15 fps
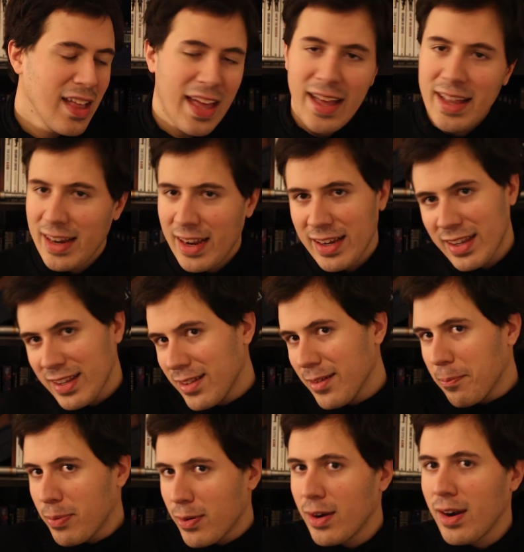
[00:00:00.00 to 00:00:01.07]
and I need to
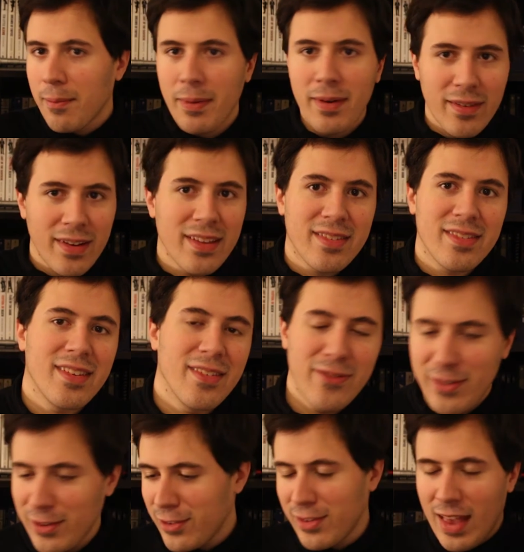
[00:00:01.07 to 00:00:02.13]
print up a list
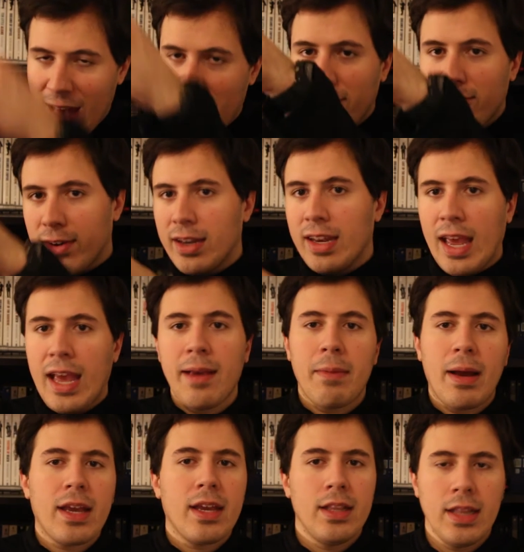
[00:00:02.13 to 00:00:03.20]
of just every name
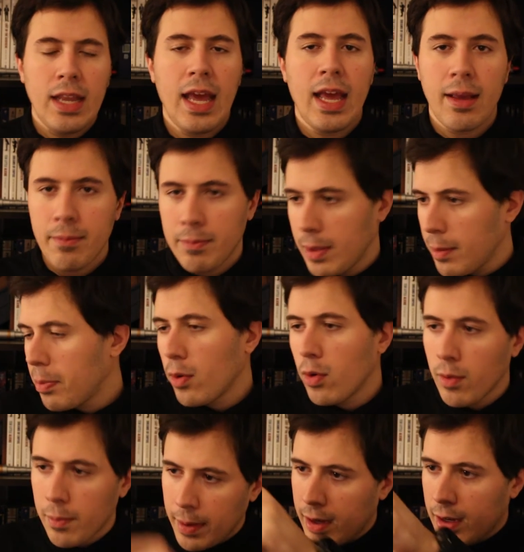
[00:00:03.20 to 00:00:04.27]
I could name, people
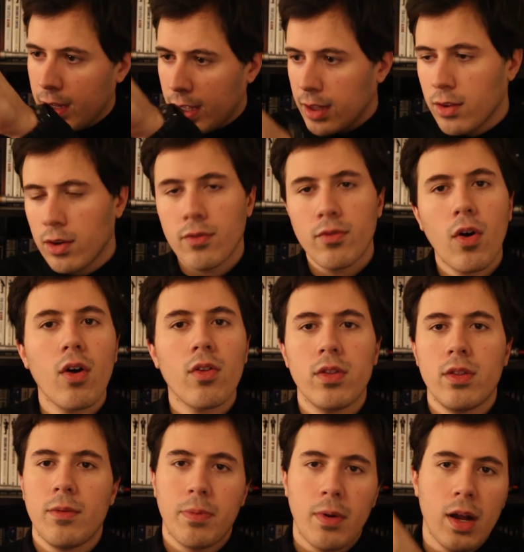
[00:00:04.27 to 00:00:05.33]
who have been either involved
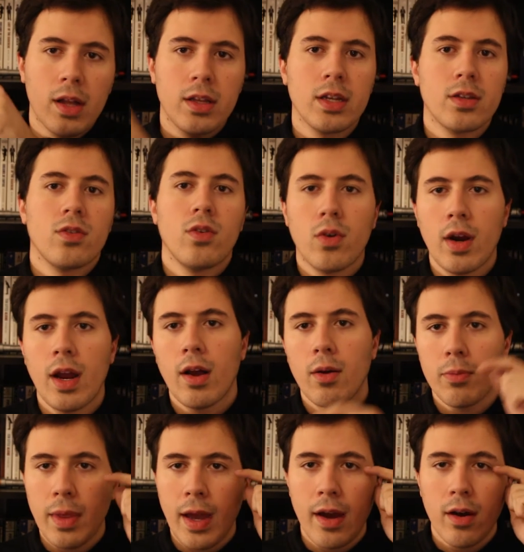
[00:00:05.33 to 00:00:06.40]
in the projects or
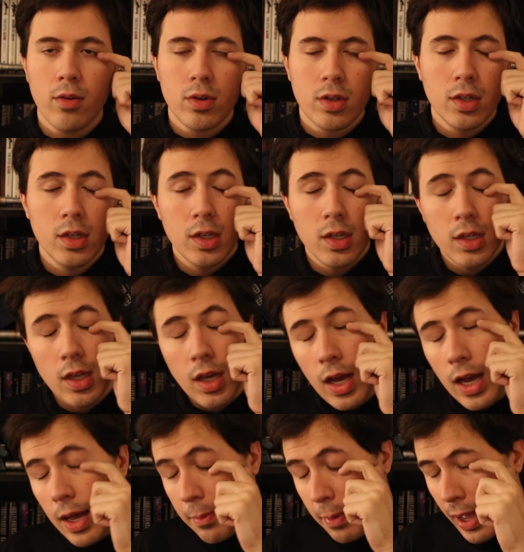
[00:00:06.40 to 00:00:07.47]
helped out
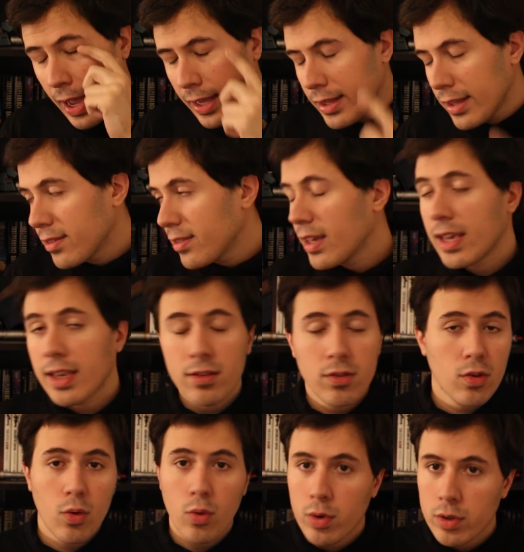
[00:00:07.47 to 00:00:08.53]
behind the
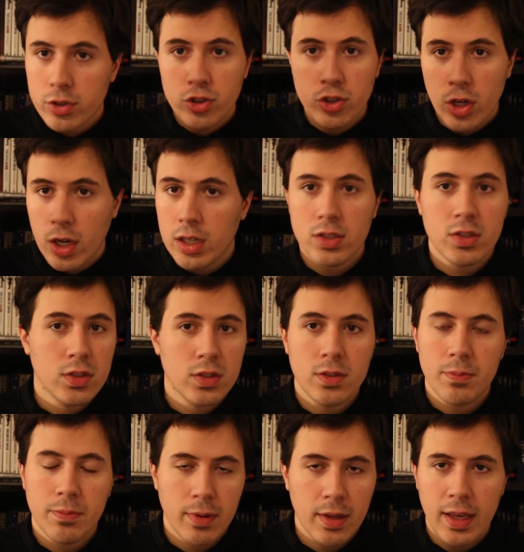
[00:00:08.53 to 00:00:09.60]
scenes, or
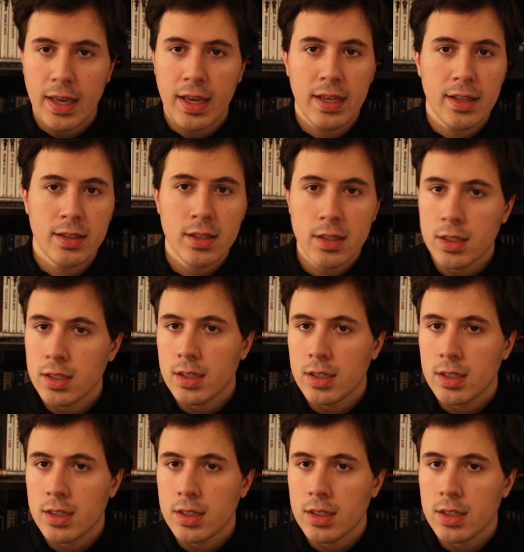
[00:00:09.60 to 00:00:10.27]
just plain